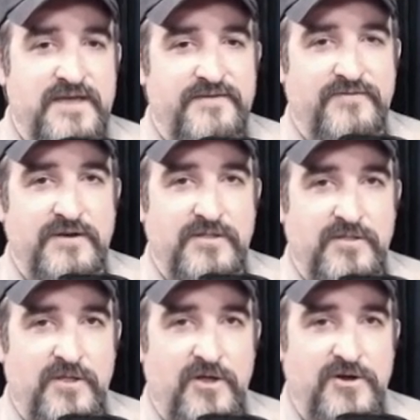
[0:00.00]
a very
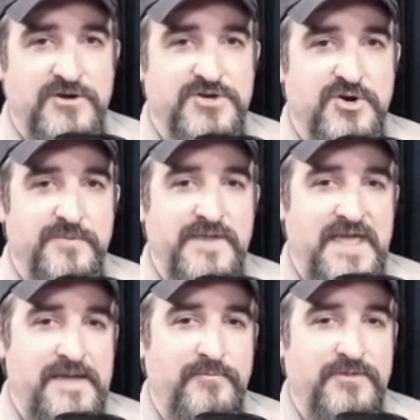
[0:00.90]
long-term
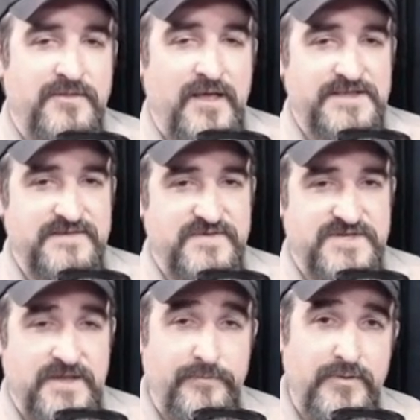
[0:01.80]
game with lots of
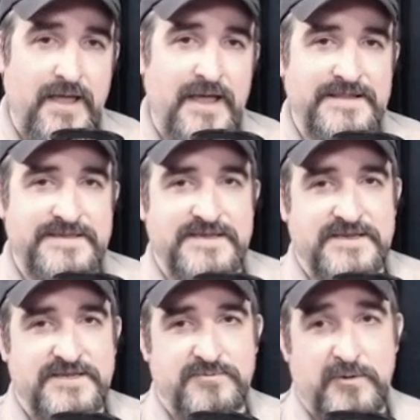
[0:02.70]
subplots
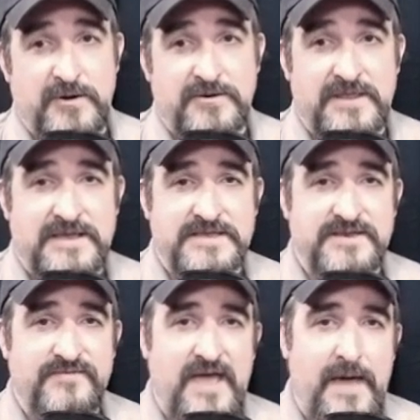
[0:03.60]
and weird things
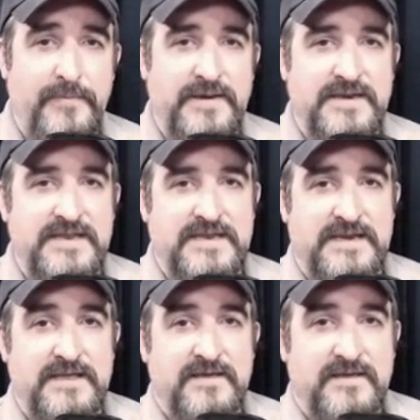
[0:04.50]
that have happened, and
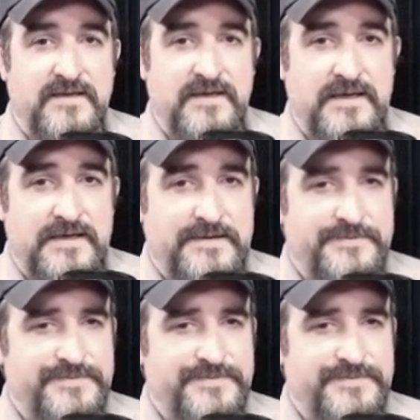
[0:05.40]
a